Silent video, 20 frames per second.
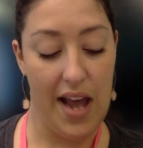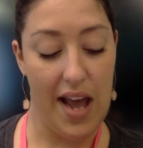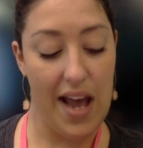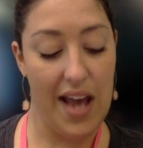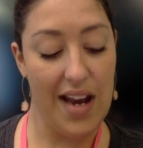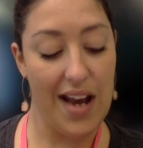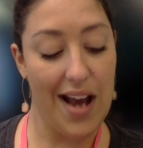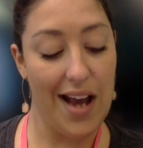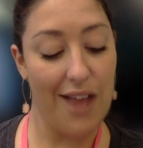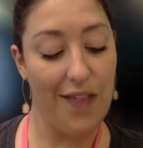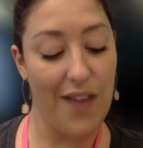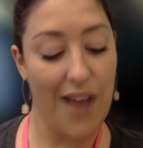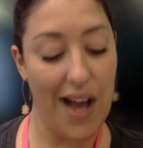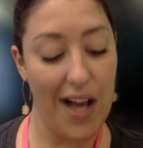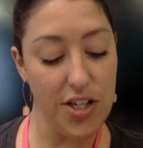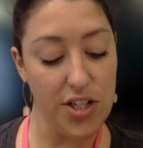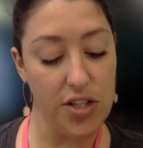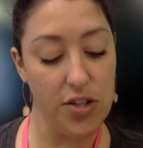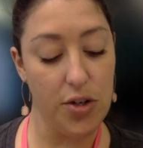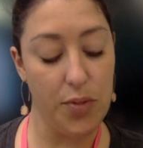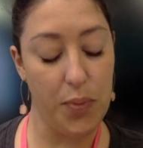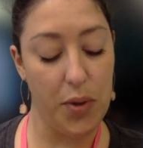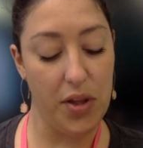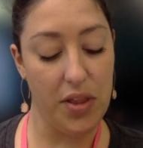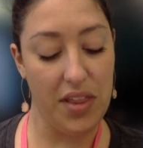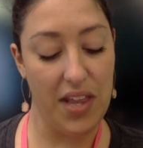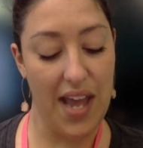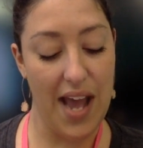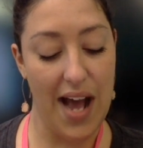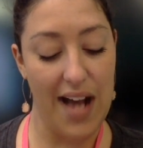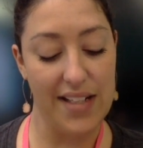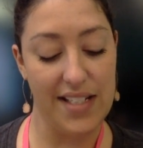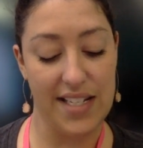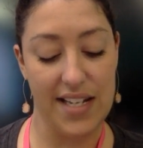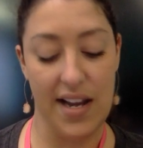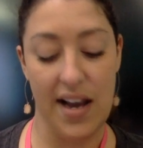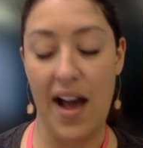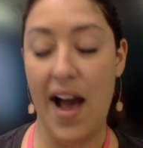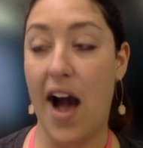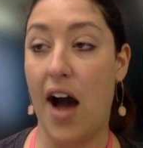and I advise you to put the
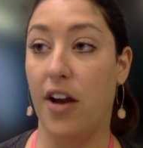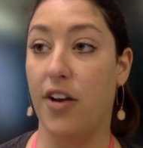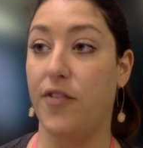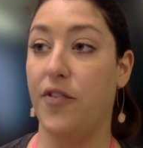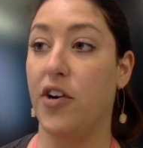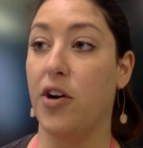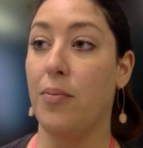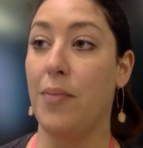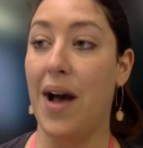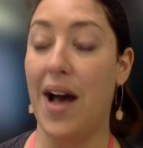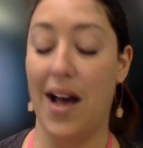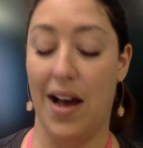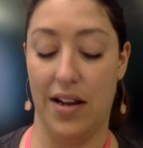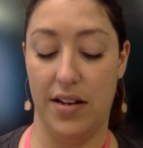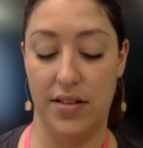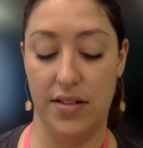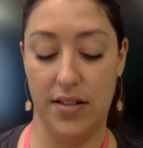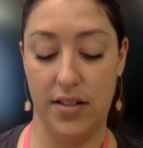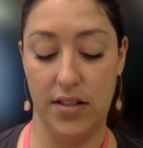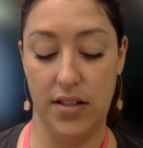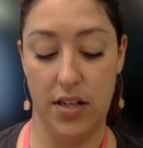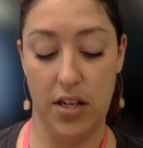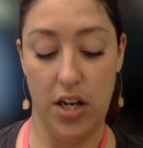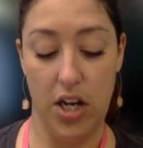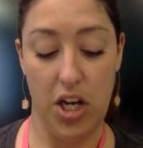idea out of your mind.